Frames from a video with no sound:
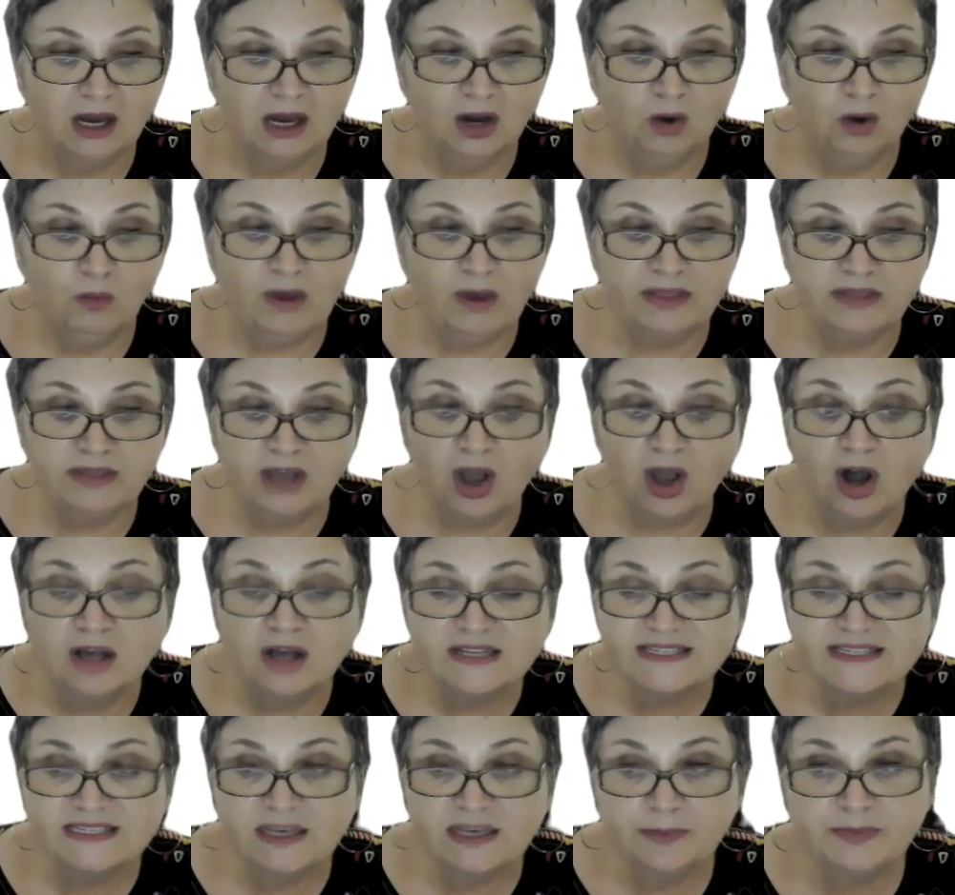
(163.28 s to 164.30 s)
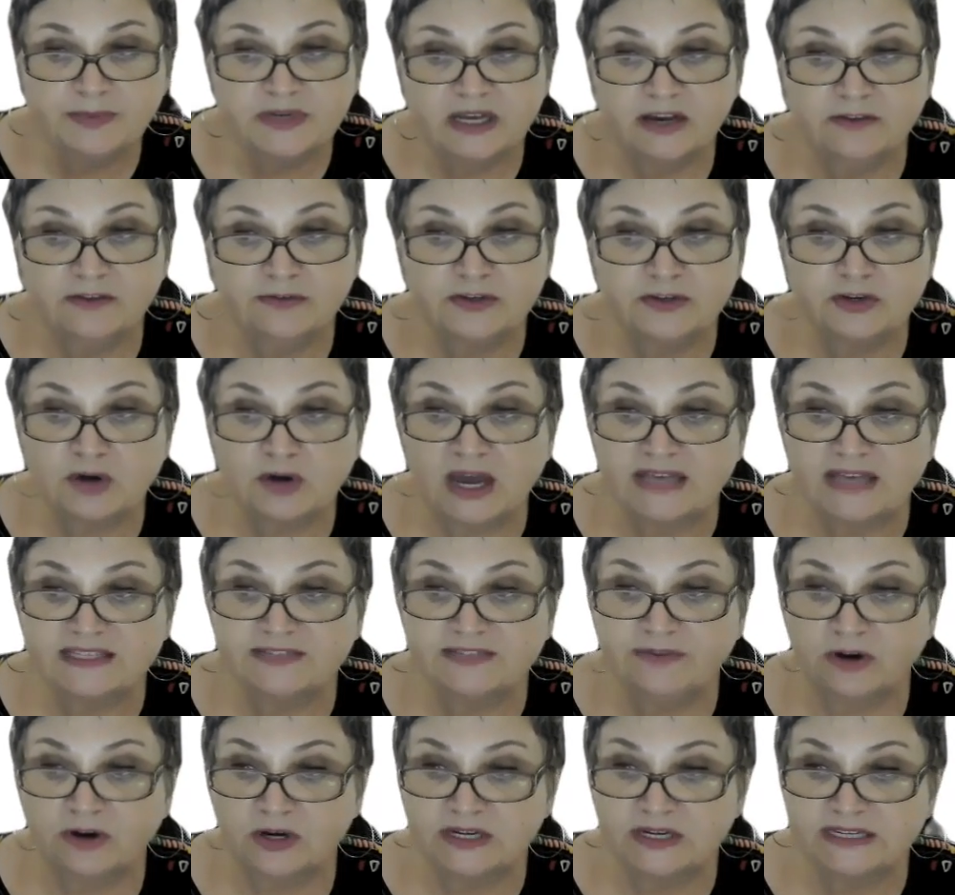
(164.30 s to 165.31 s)
When the concept of
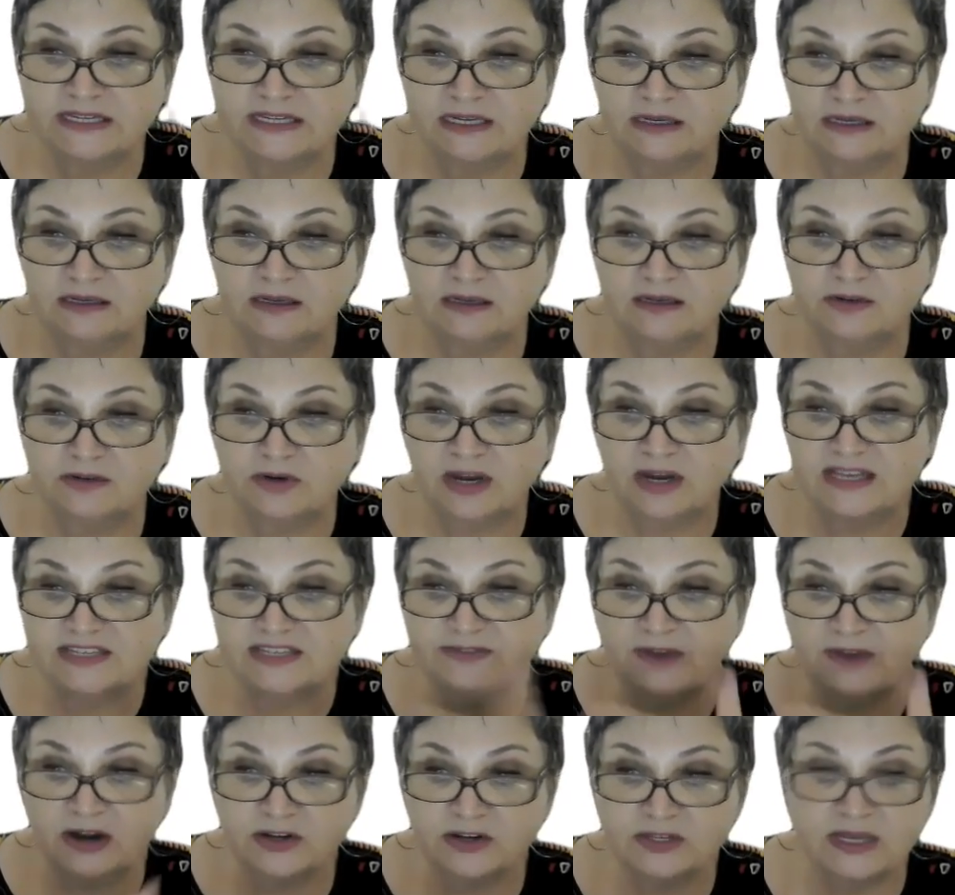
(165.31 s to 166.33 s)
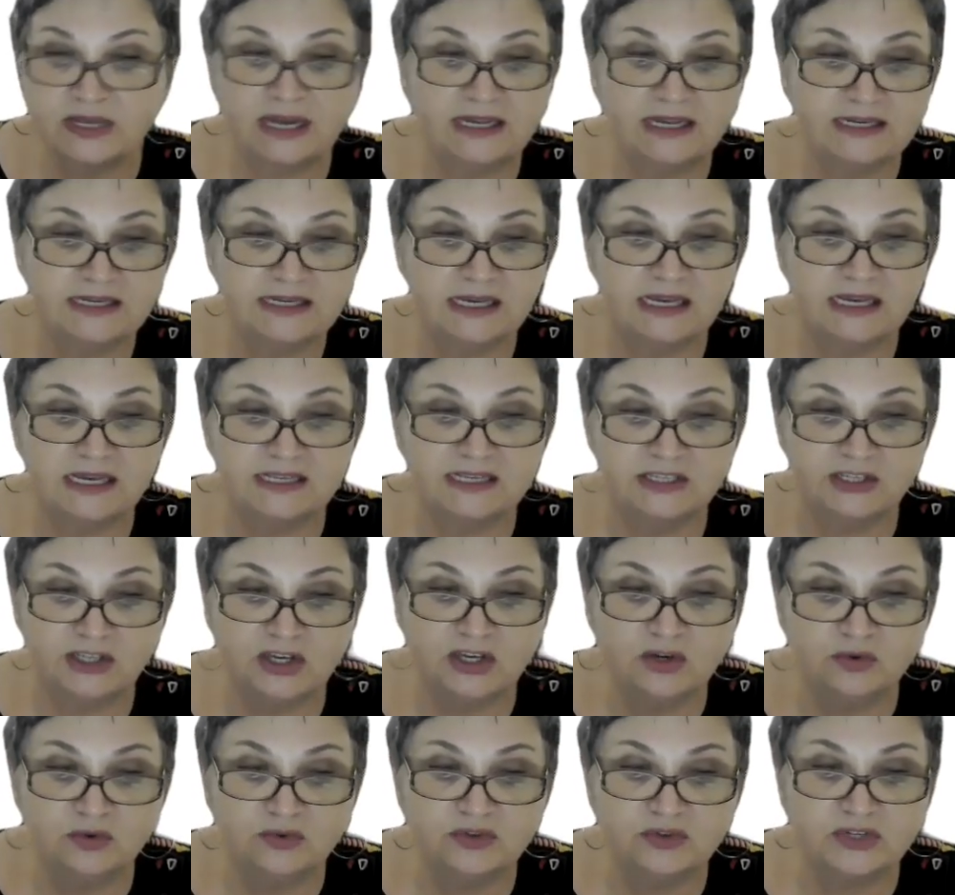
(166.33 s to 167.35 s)
transversality is
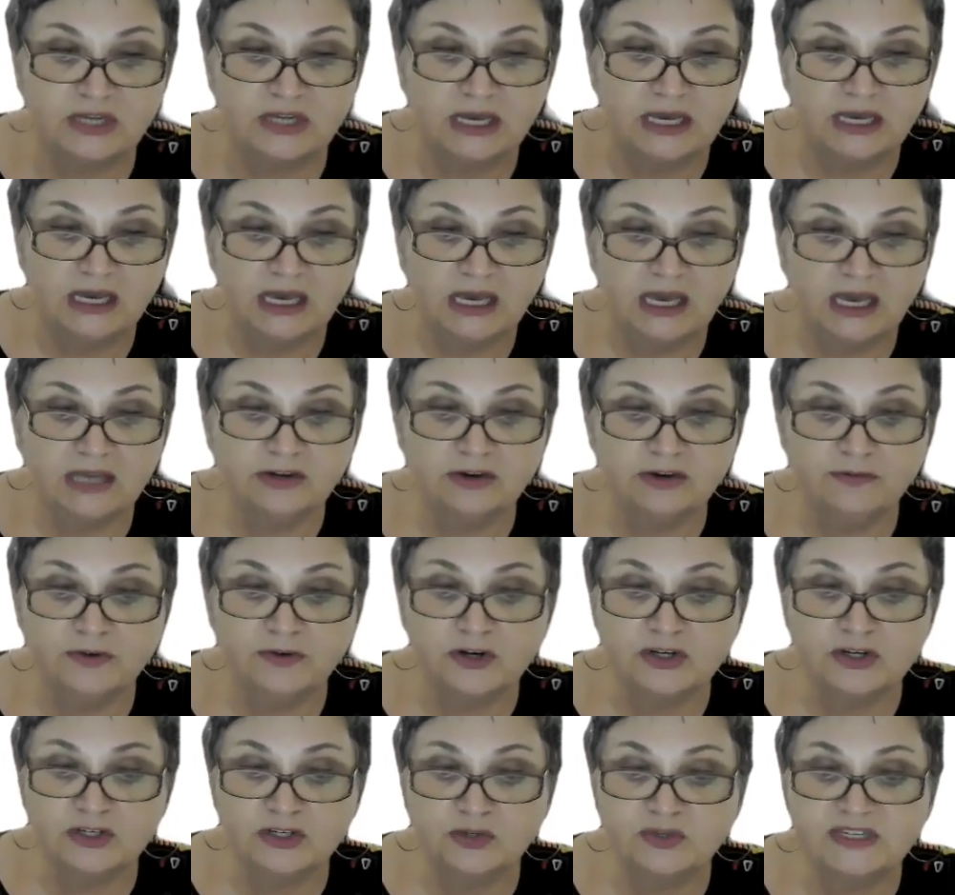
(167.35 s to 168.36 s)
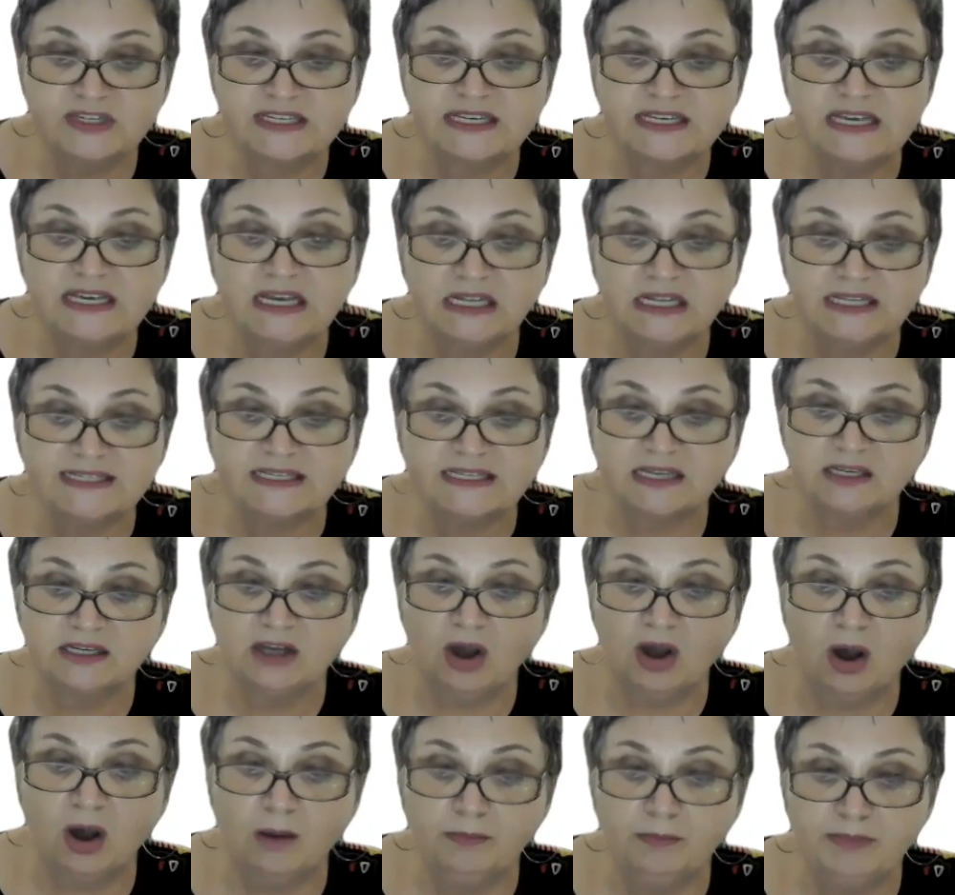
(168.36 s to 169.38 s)
used, it refers to skills and
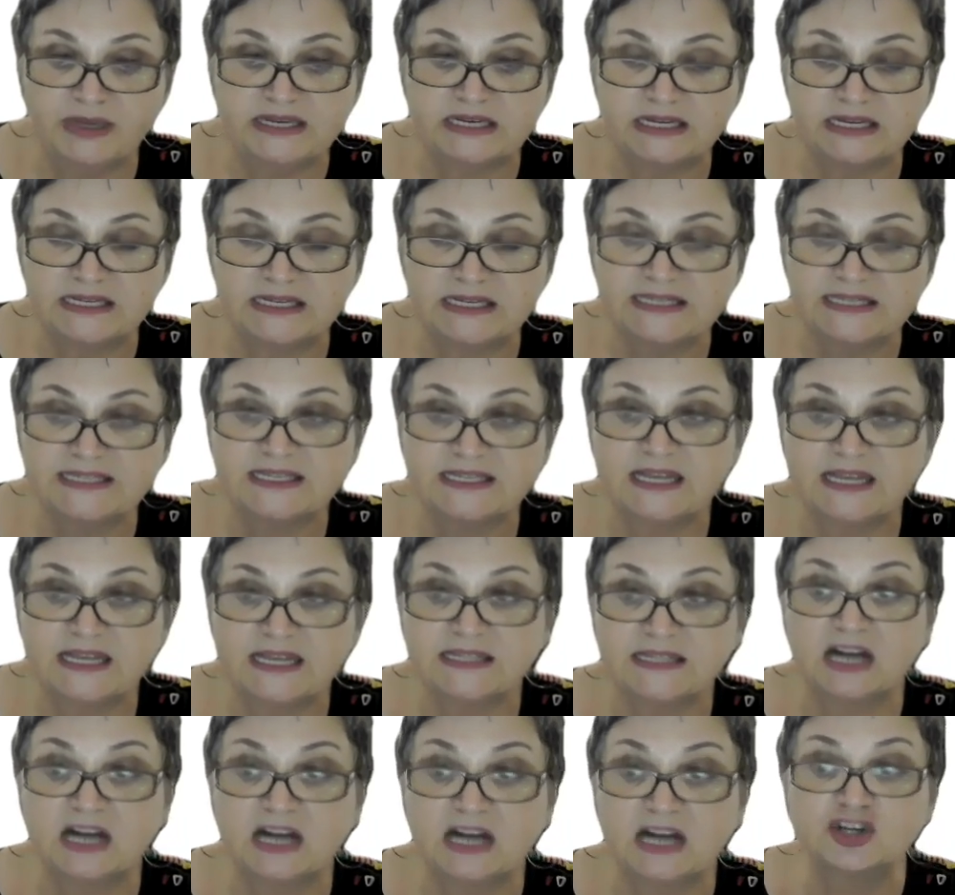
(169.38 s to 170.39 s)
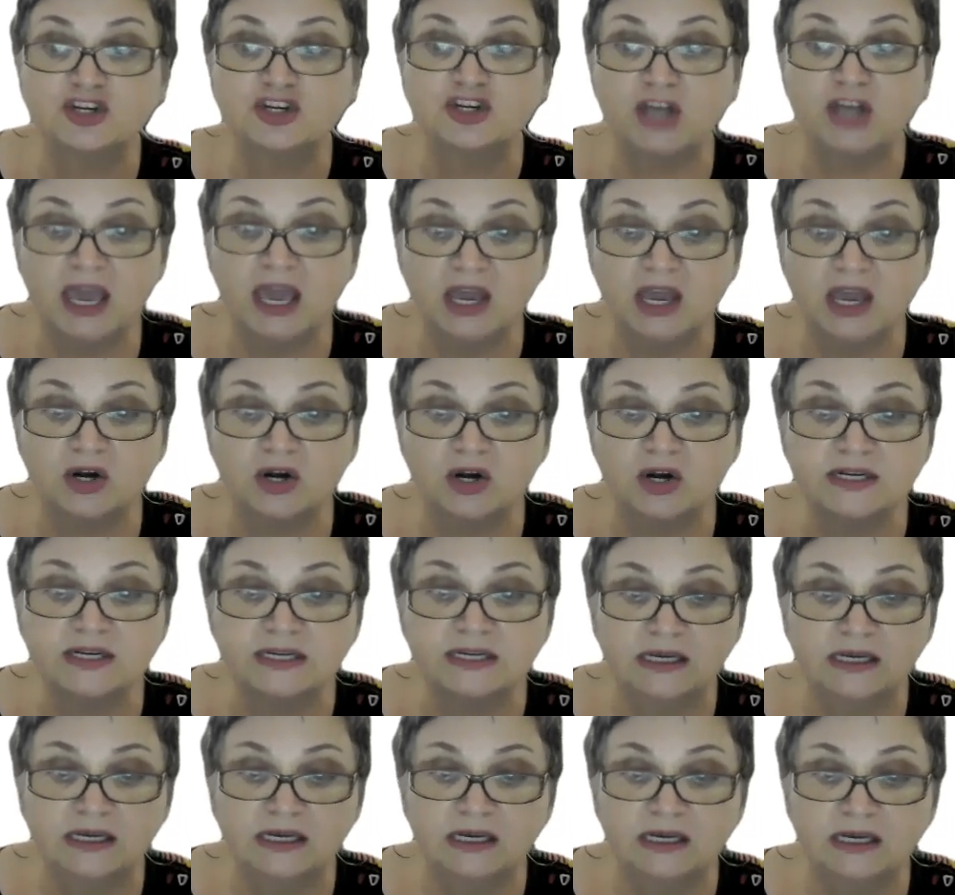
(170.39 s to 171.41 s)
competence that are shared
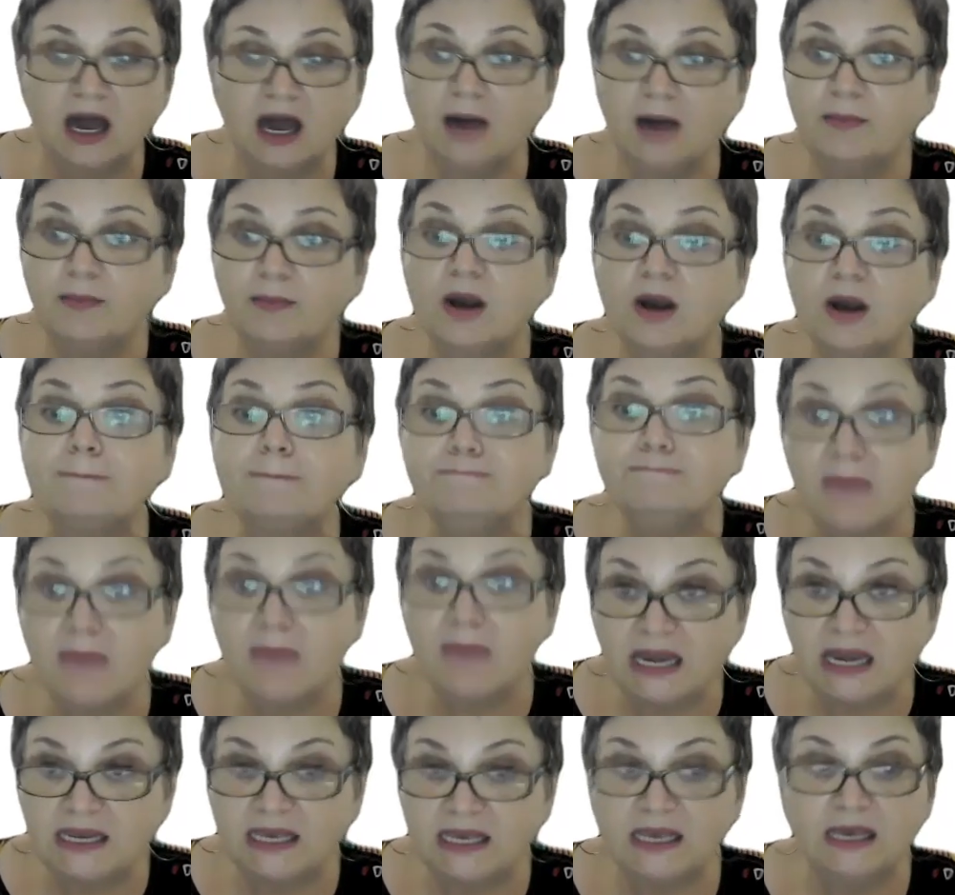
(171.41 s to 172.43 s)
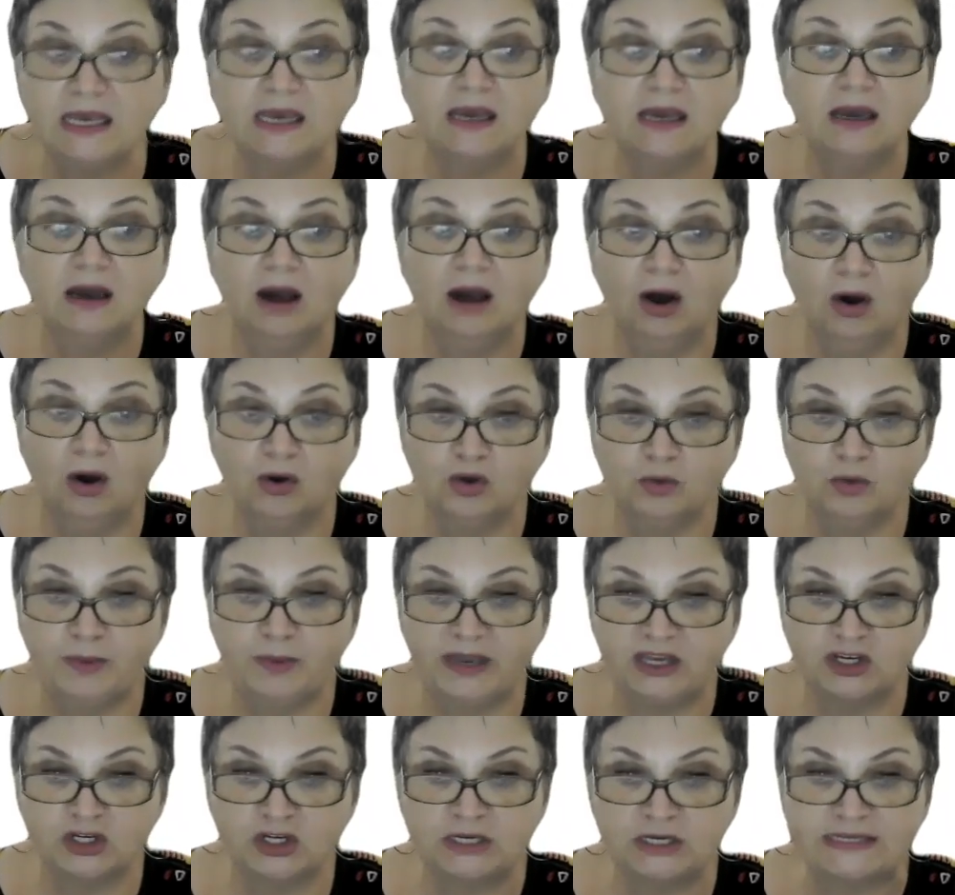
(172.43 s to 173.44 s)
among many
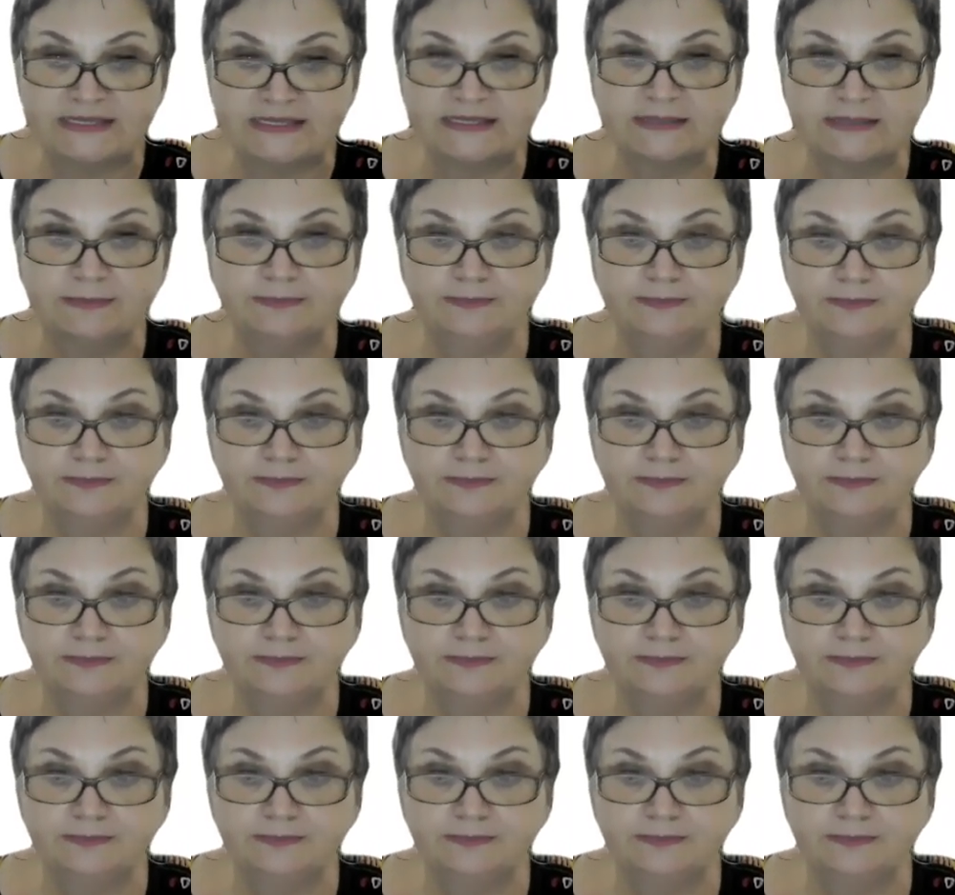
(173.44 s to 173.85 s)
occupations.